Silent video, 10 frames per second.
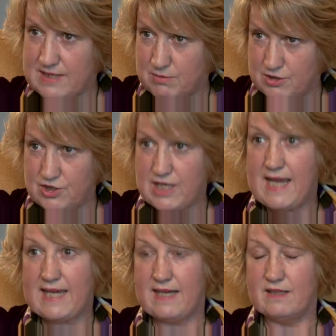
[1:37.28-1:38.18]
was
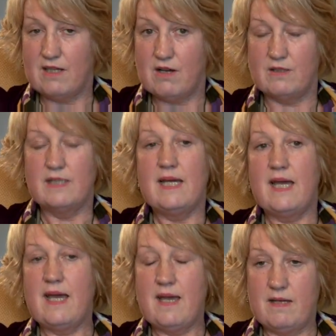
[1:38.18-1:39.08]
shaking a lot,
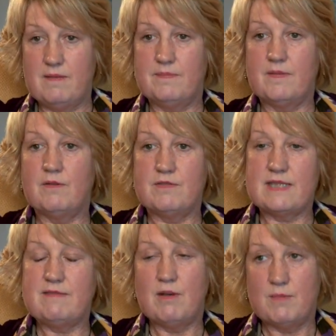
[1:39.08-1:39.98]

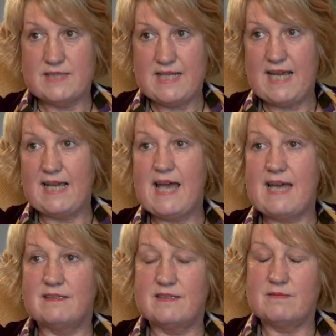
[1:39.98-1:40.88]
obviously vomiting,
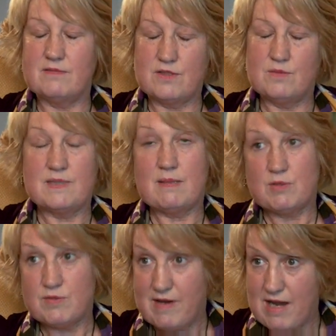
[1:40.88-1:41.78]
and
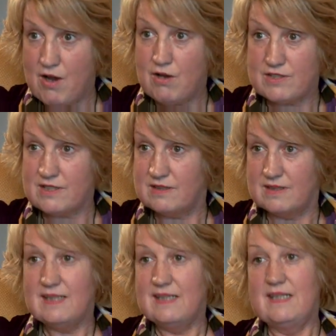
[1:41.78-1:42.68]
sometimes was very hot and
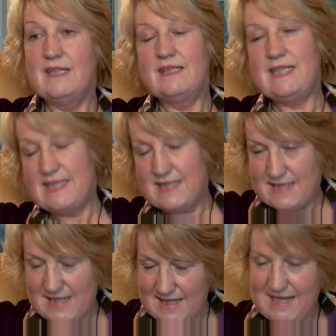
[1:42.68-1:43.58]
needing to
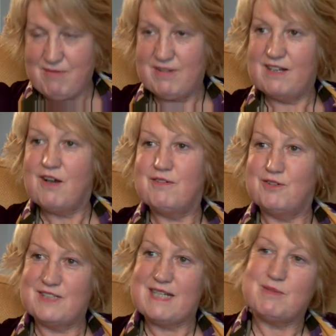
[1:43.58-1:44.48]
take everything off,
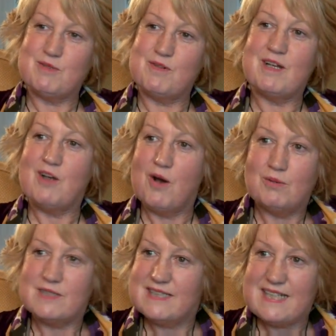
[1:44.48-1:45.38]
and other times was very
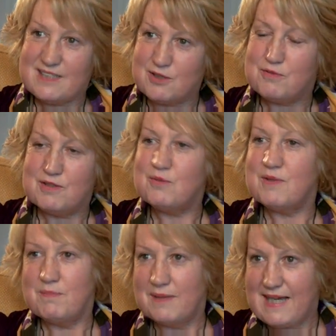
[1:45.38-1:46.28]
cold and needed covering up
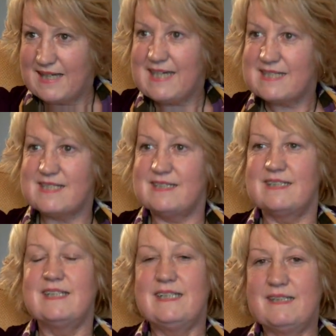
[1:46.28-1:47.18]
with blankets,
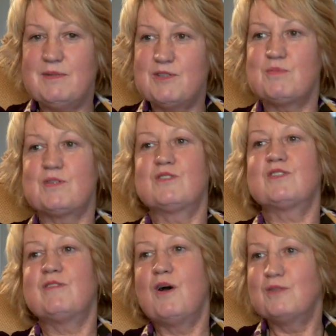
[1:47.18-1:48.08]
and my husband
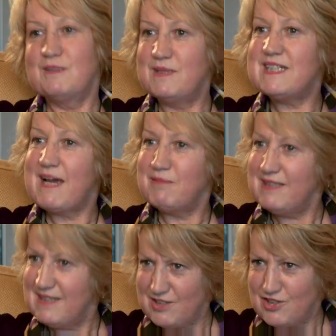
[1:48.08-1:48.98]
sort of holding me down
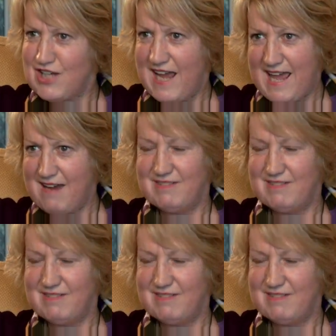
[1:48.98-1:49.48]
in this chair.